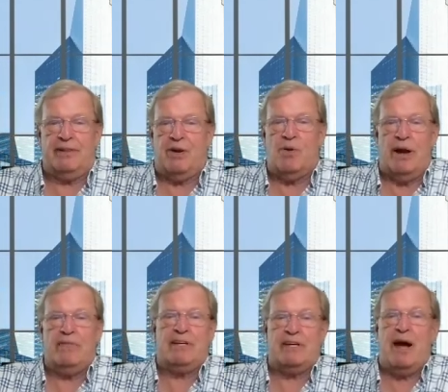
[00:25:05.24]
they don't have
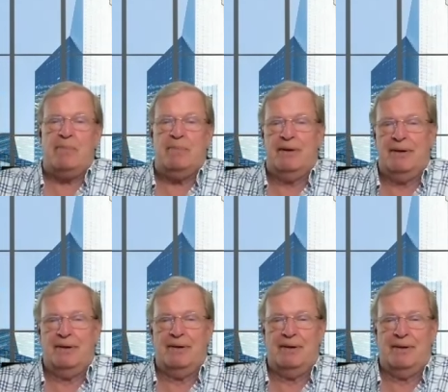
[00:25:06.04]
any time
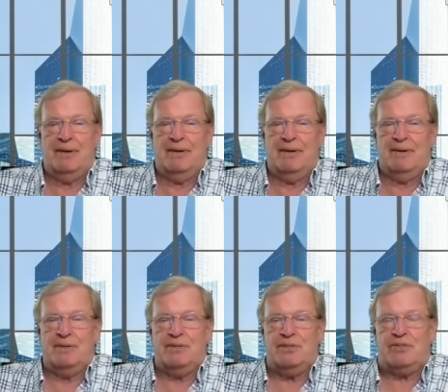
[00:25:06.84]

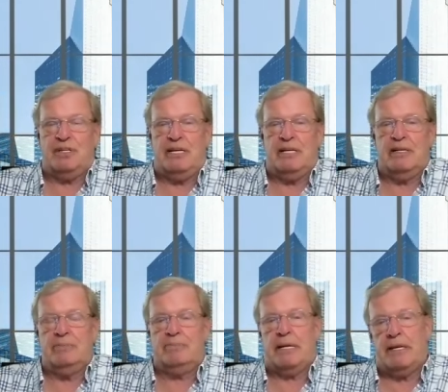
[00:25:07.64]
you see
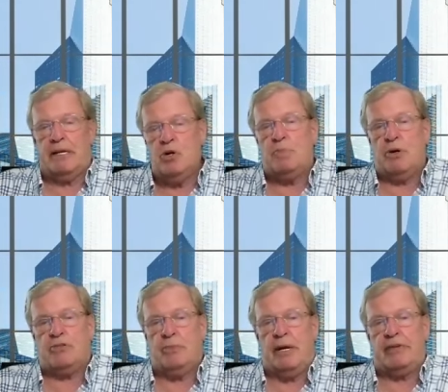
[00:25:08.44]
but the new
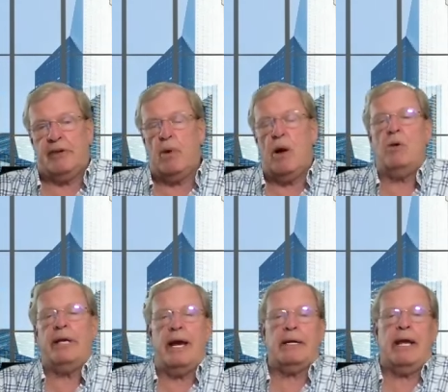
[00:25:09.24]
person might say well
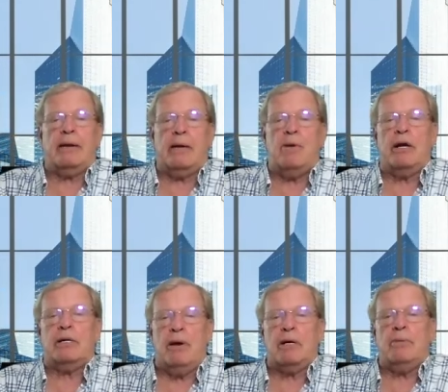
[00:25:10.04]
yeah yeah come on
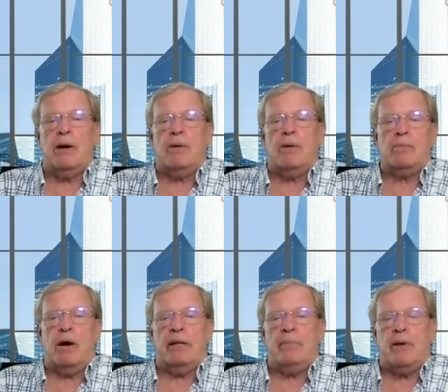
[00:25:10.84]
come on come on come on come
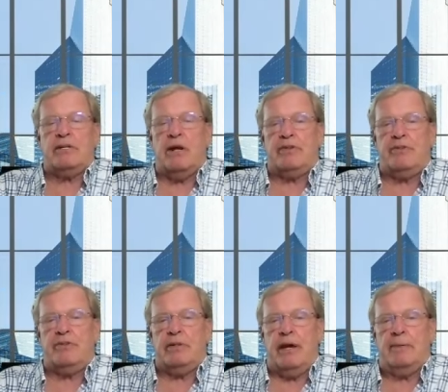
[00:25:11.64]
on they might not
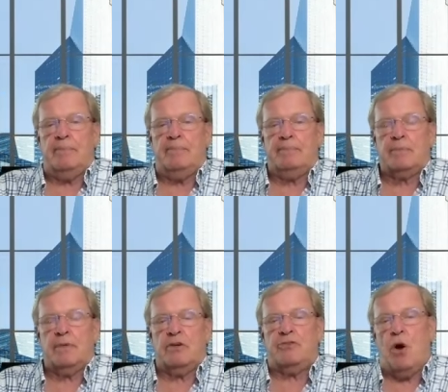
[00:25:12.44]
see that
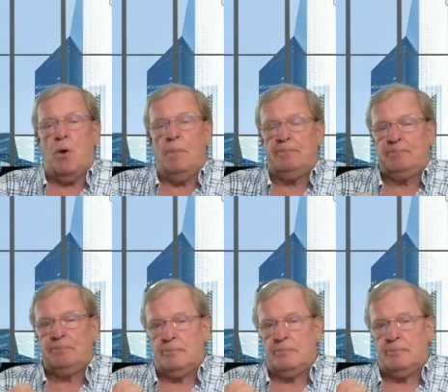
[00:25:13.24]
so